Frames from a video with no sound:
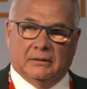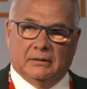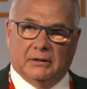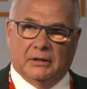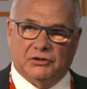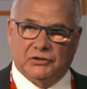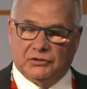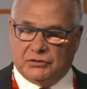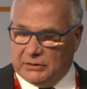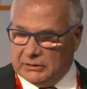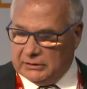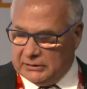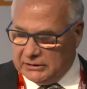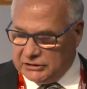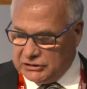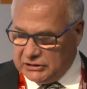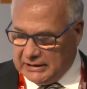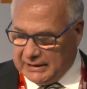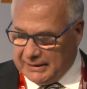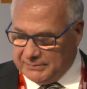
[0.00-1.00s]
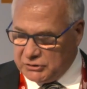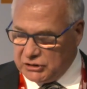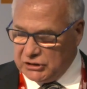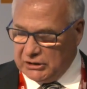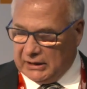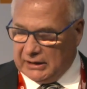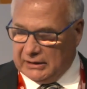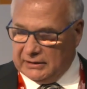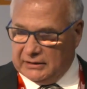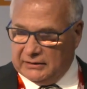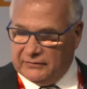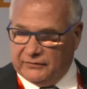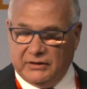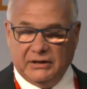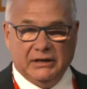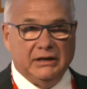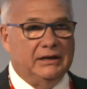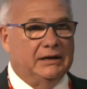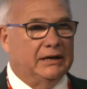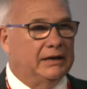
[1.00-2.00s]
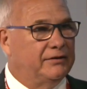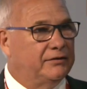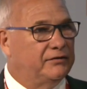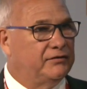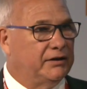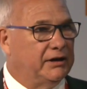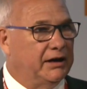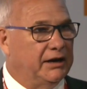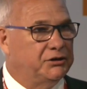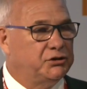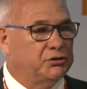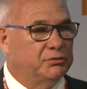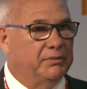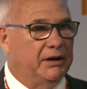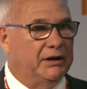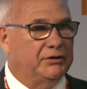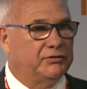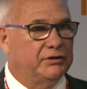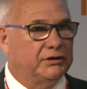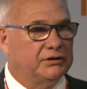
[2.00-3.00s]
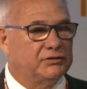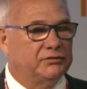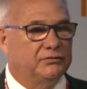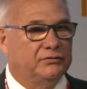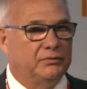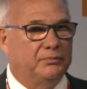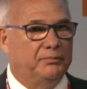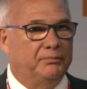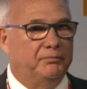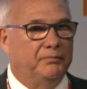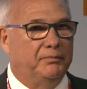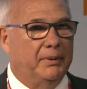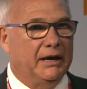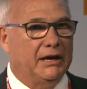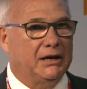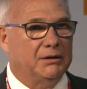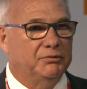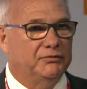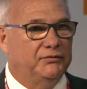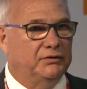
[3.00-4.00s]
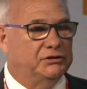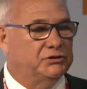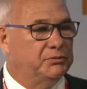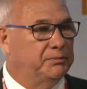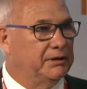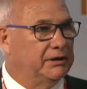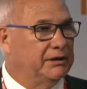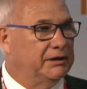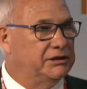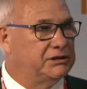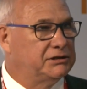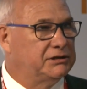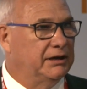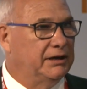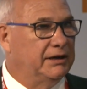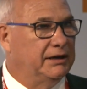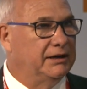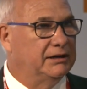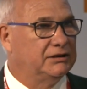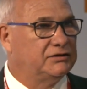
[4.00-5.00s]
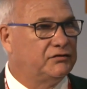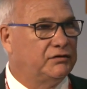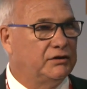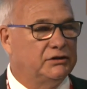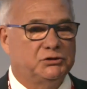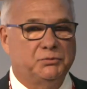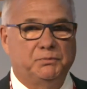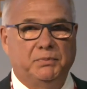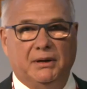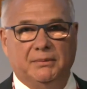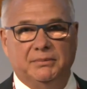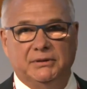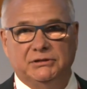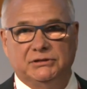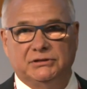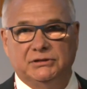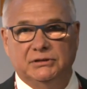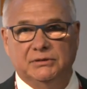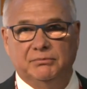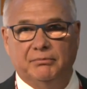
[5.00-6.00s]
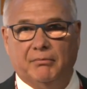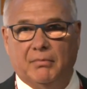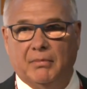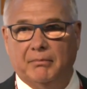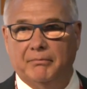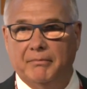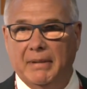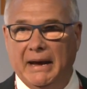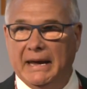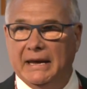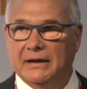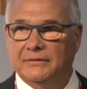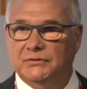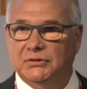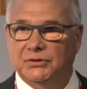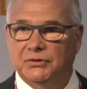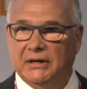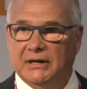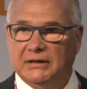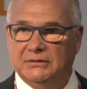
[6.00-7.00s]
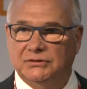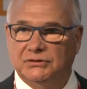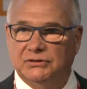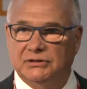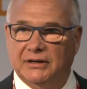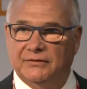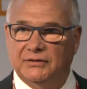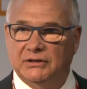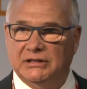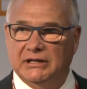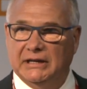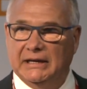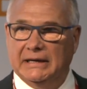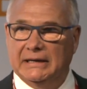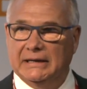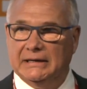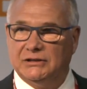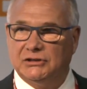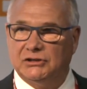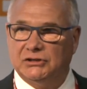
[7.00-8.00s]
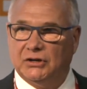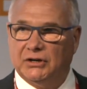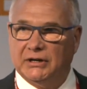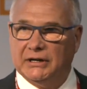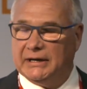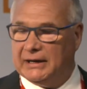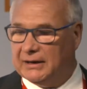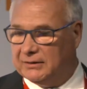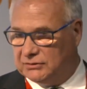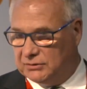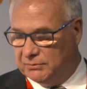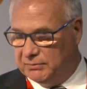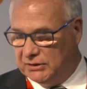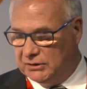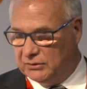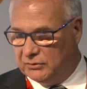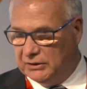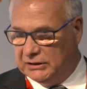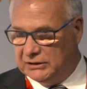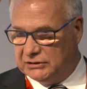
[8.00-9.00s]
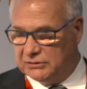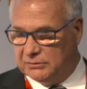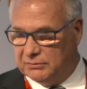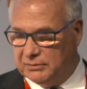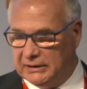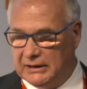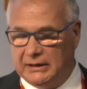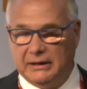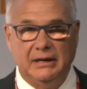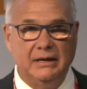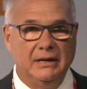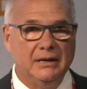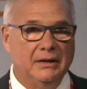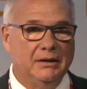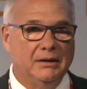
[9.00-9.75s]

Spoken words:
This is the snapshot of the financial metrics of the Bankable Feasibility Study as first published in May of 2017. It started out to be a reasonably